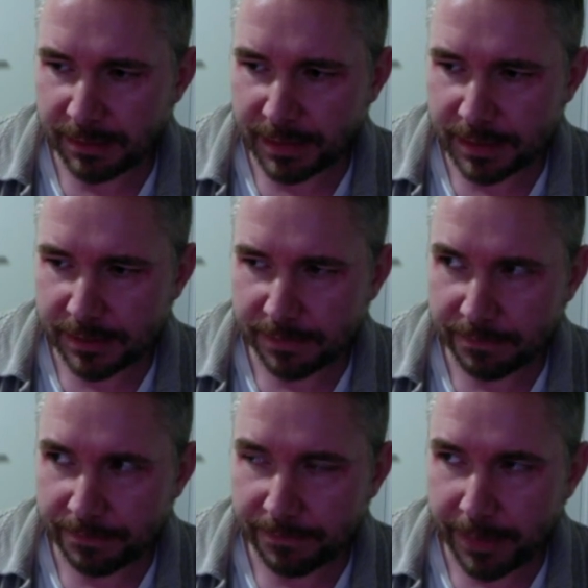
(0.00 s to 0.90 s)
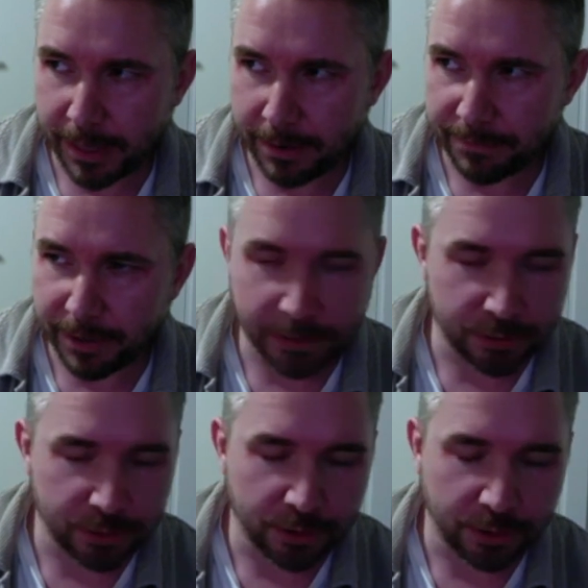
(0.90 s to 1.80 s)
it's uh,
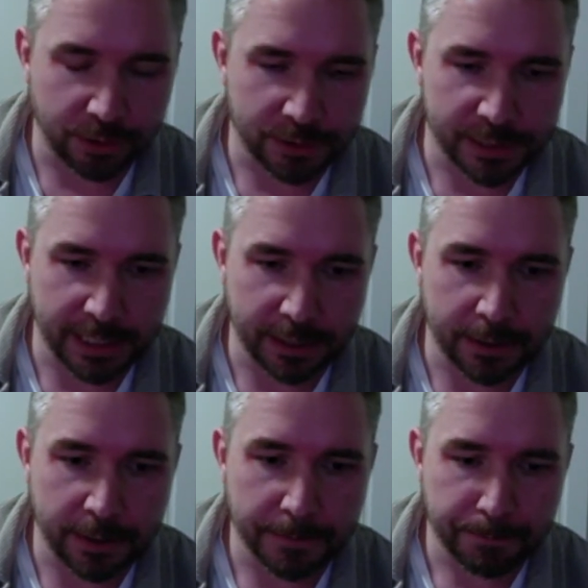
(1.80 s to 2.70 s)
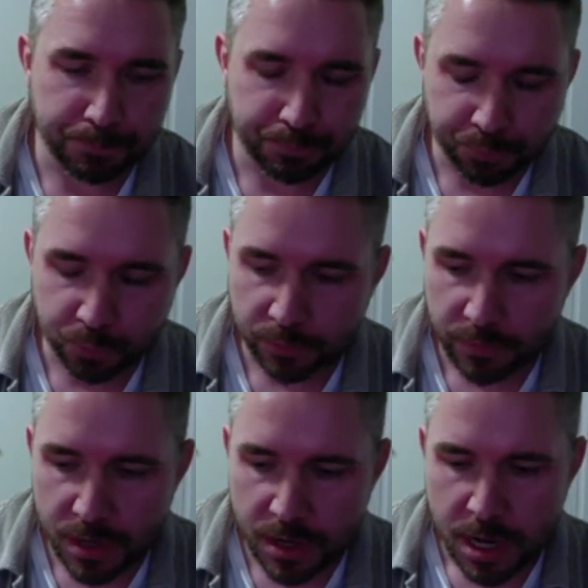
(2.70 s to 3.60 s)
$500 a year
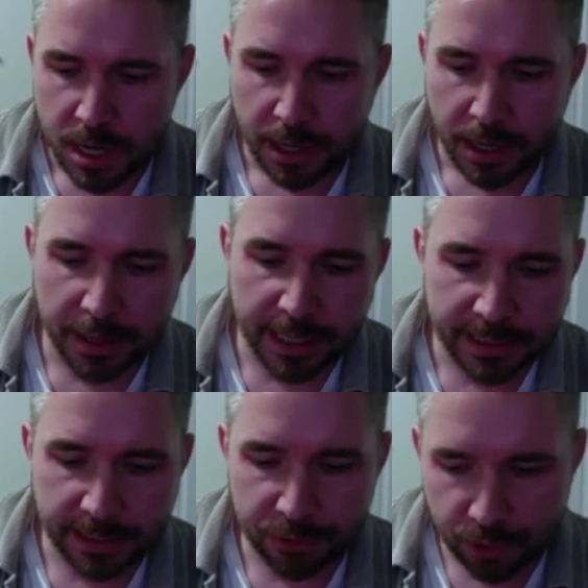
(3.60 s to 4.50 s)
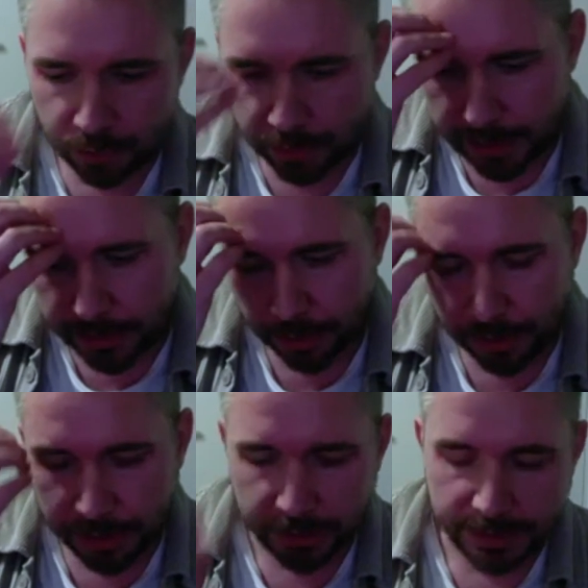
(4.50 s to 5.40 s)
and that gives you uh, you
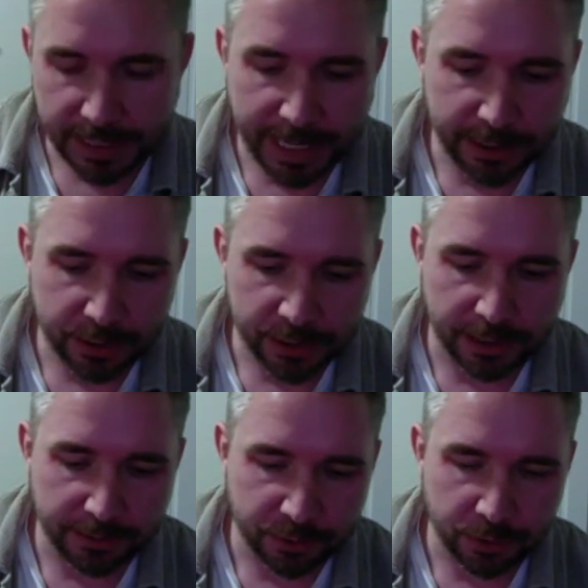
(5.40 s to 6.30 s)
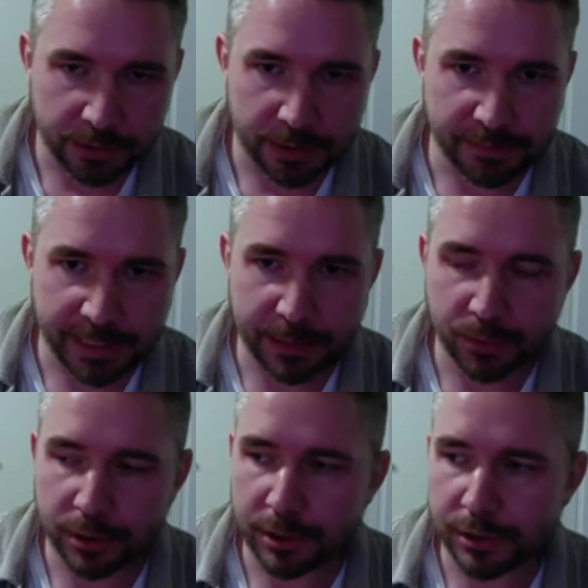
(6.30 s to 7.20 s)
can tag yourself for lots of
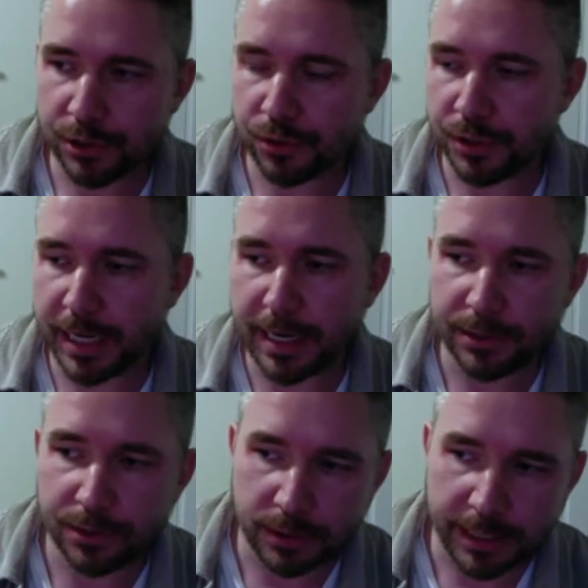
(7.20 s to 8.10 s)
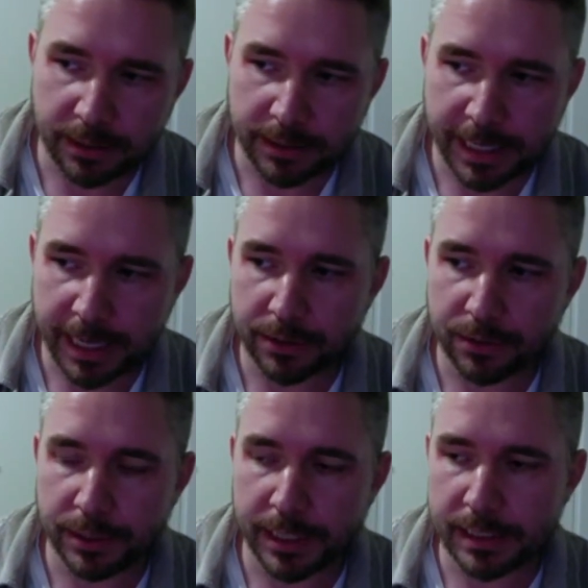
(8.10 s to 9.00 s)
keywords you can add your legal
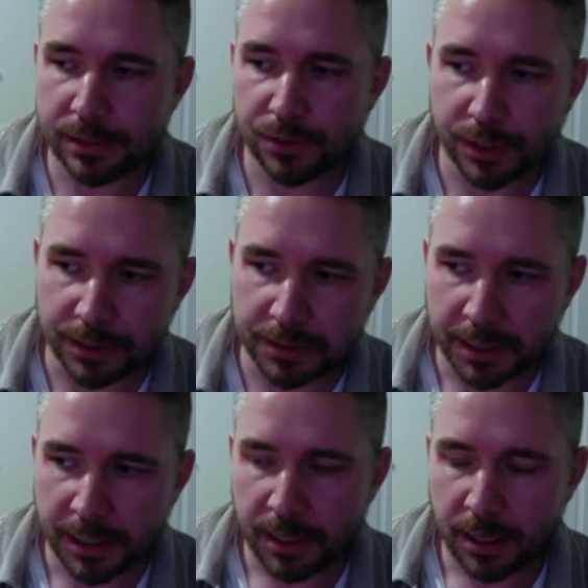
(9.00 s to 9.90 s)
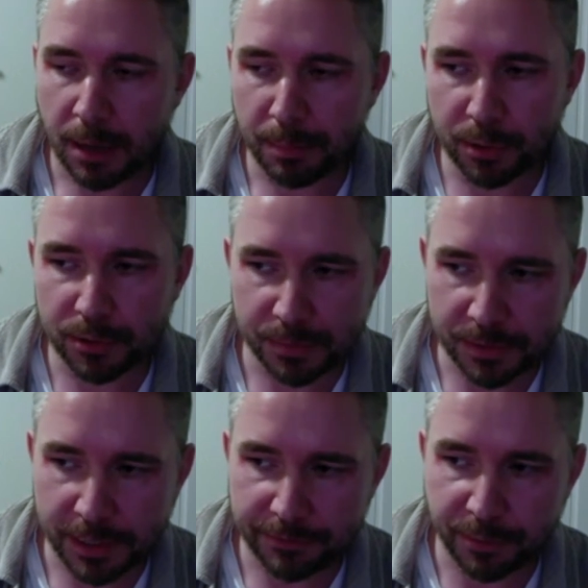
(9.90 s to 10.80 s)
categories you can upload some
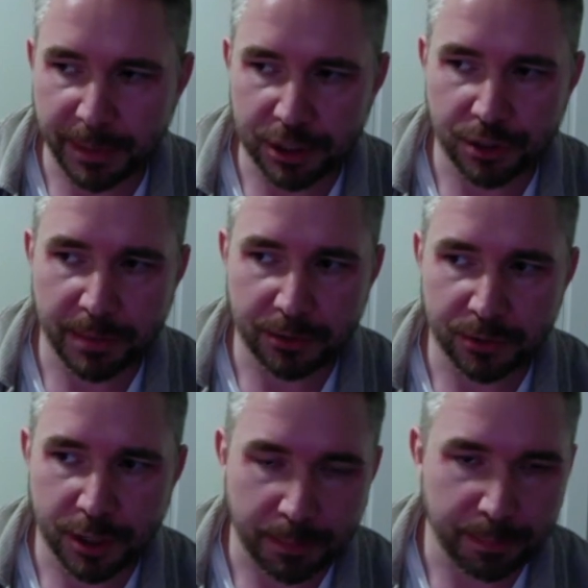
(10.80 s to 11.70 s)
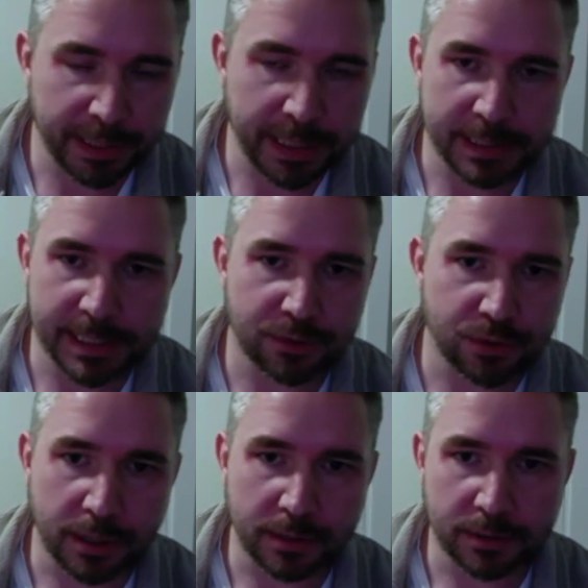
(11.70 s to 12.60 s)
information about your company,
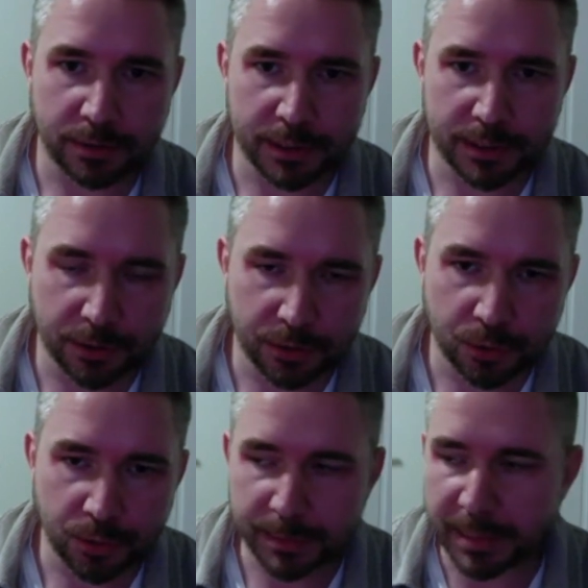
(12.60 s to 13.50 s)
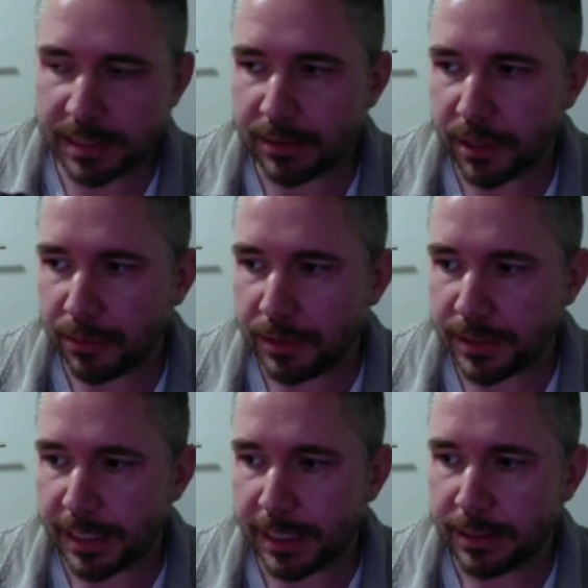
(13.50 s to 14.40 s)
etc. So it's not too expensive, I would
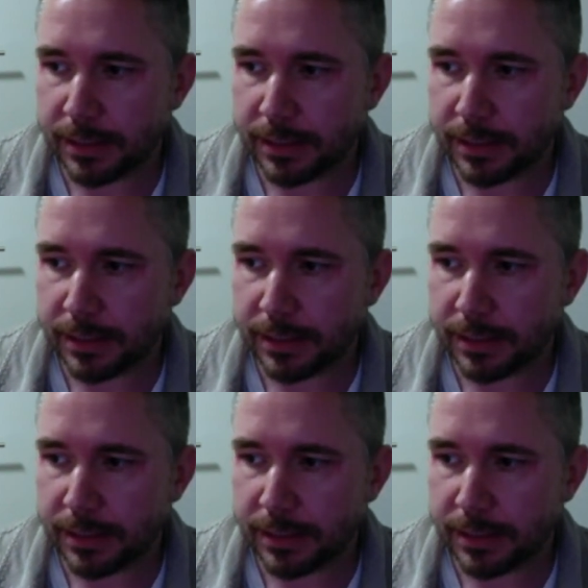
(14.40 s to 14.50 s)
say.